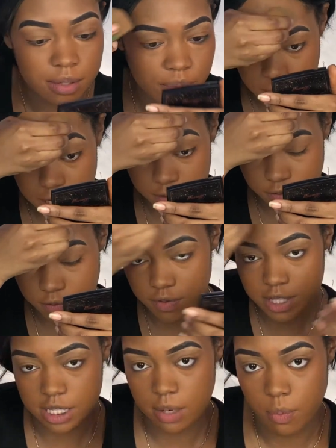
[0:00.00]
Like if
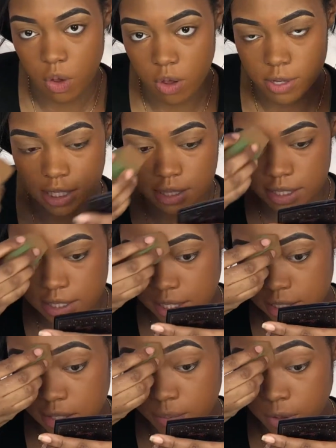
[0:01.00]
it's in a mall, like let's say
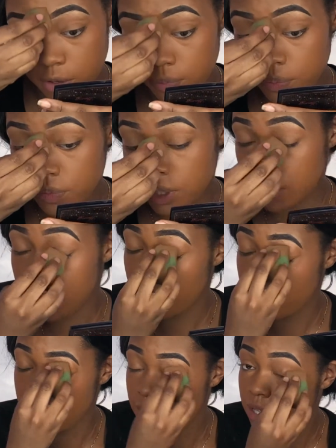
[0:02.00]
it's in a mall,
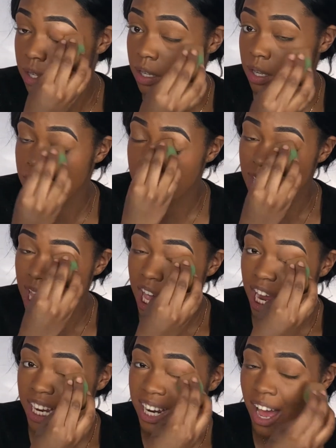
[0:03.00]
the
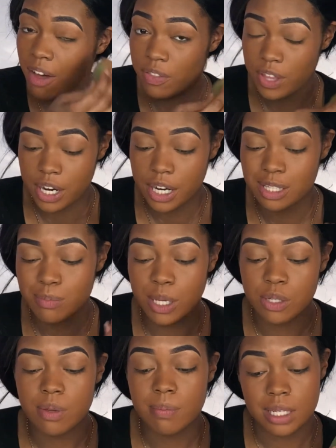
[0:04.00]
area out there is
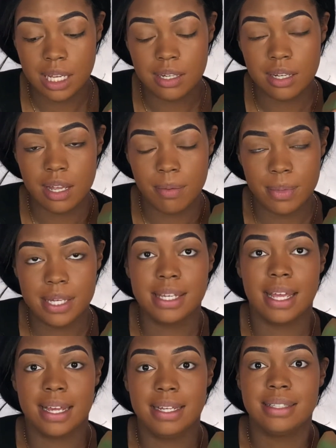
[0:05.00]
made to
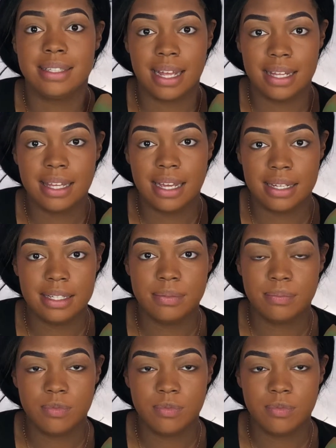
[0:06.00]
imitate daylight.